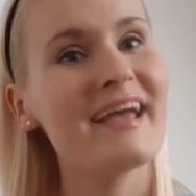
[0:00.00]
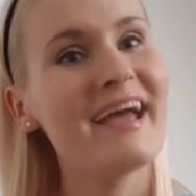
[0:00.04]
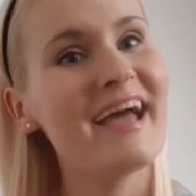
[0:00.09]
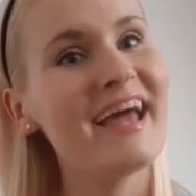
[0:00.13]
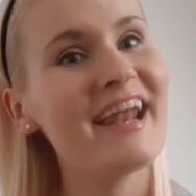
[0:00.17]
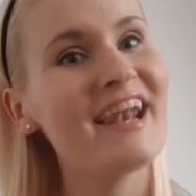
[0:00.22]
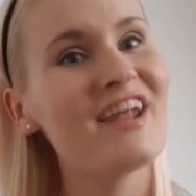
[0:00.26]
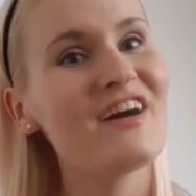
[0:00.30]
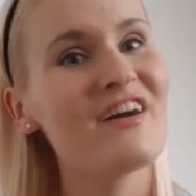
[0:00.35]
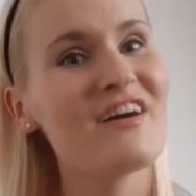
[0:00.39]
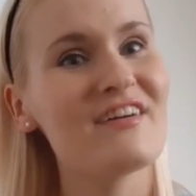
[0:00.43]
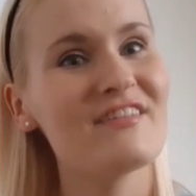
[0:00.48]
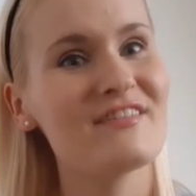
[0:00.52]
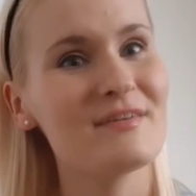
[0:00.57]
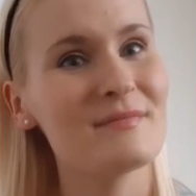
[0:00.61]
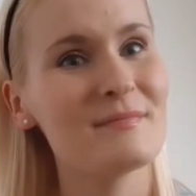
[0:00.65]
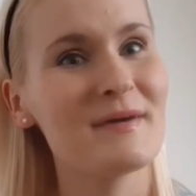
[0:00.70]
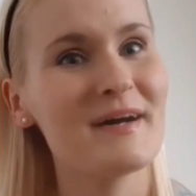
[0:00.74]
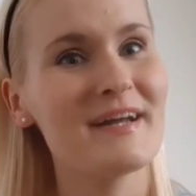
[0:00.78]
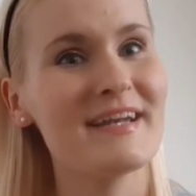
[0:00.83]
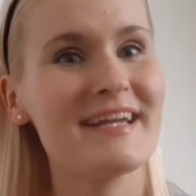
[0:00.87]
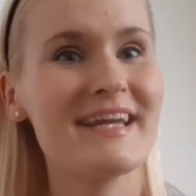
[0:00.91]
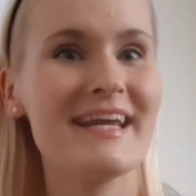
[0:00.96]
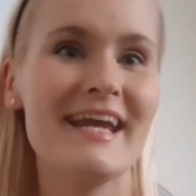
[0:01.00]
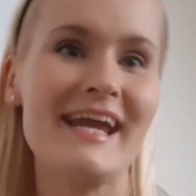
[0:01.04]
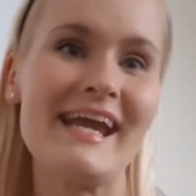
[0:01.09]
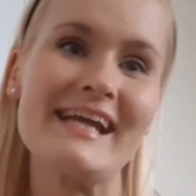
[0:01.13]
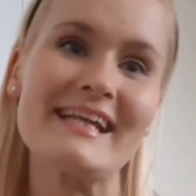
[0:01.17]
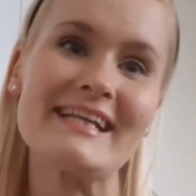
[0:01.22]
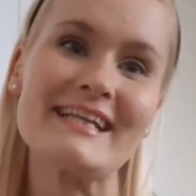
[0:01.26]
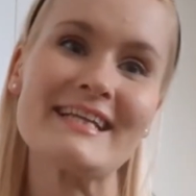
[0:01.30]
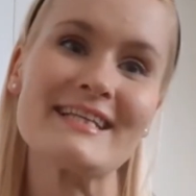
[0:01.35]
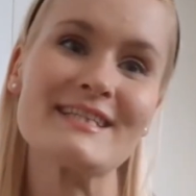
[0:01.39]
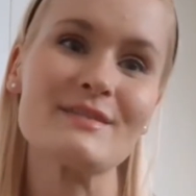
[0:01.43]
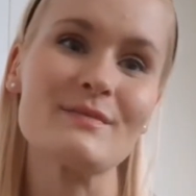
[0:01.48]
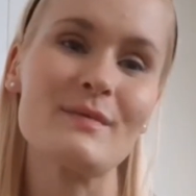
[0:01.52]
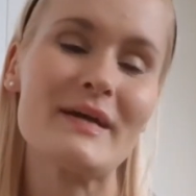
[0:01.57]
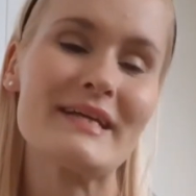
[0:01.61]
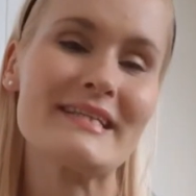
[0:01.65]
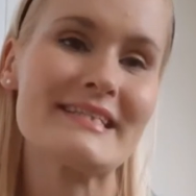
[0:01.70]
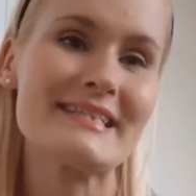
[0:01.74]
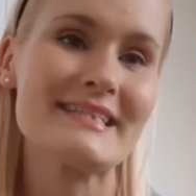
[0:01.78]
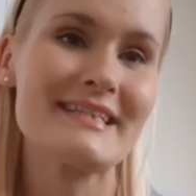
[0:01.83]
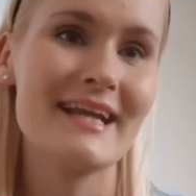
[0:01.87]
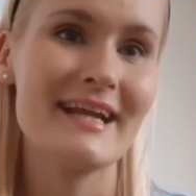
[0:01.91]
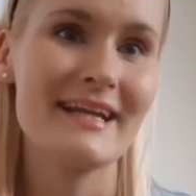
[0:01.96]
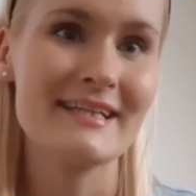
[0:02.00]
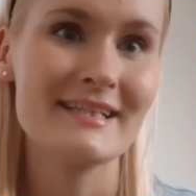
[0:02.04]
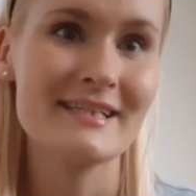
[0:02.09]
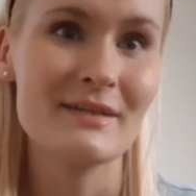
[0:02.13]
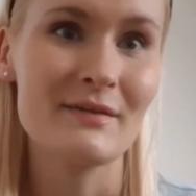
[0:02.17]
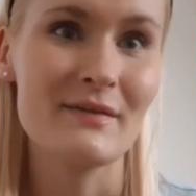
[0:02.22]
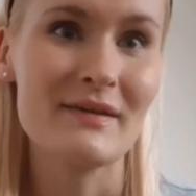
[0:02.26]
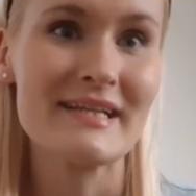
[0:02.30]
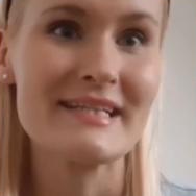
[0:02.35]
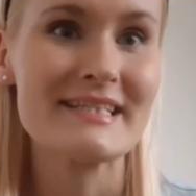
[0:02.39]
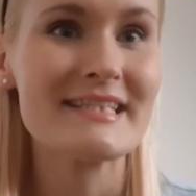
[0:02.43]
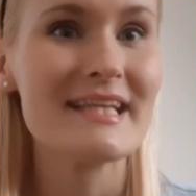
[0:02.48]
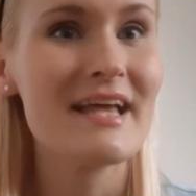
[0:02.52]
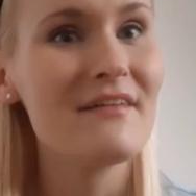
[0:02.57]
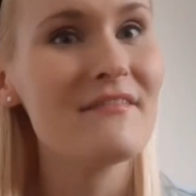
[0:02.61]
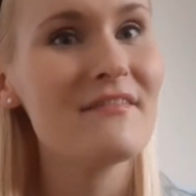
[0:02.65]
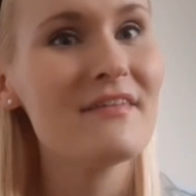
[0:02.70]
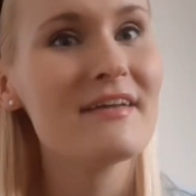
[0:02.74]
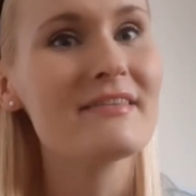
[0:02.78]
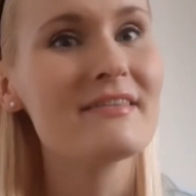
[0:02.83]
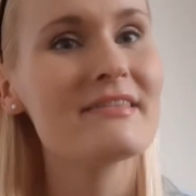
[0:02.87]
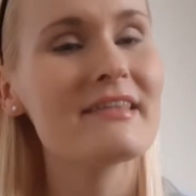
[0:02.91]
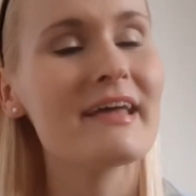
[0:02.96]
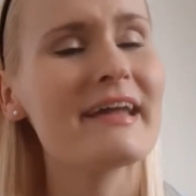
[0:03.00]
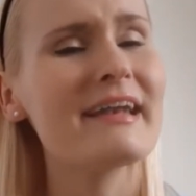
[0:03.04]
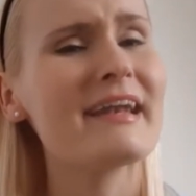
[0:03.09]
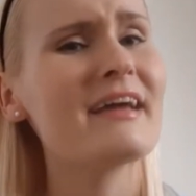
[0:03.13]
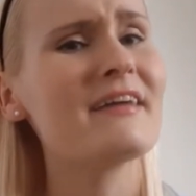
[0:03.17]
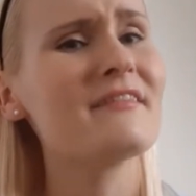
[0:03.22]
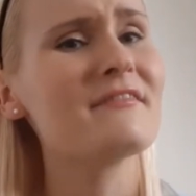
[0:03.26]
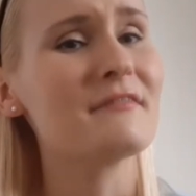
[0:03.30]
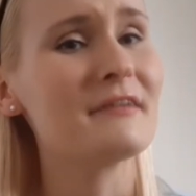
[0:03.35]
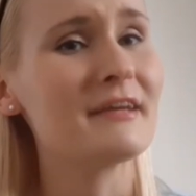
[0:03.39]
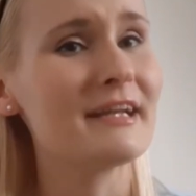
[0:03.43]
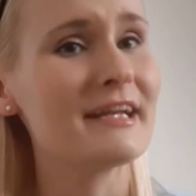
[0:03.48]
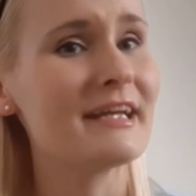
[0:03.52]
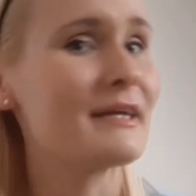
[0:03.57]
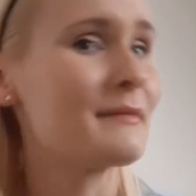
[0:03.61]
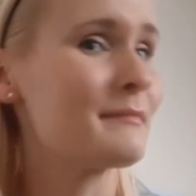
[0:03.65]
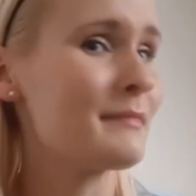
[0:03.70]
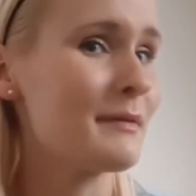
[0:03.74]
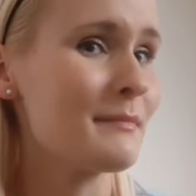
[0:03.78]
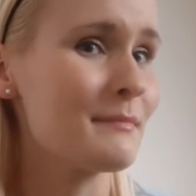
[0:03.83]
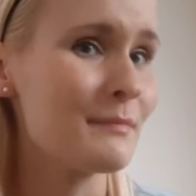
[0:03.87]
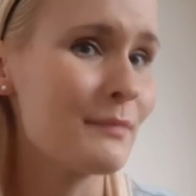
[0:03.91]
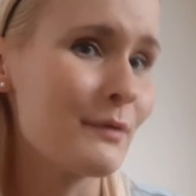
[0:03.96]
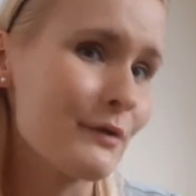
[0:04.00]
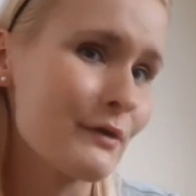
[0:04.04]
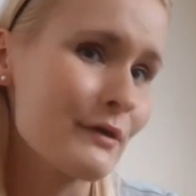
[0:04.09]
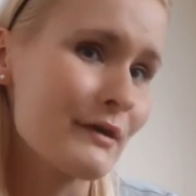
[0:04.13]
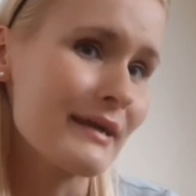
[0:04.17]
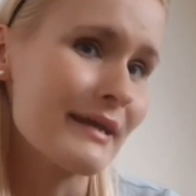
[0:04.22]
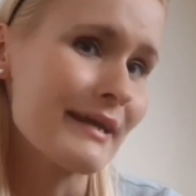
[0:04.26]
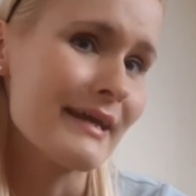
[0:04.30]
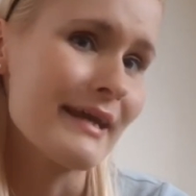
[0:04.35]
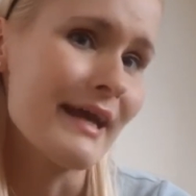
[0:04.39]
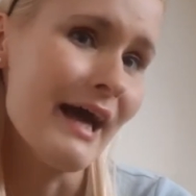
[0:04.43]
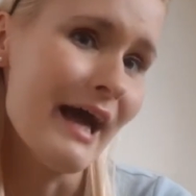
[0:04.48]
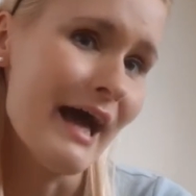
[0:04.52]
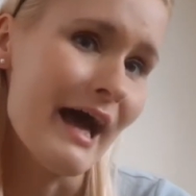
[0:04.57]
Hello everybody, it is Wednesday the 27th and I'm feeling a bit poorly.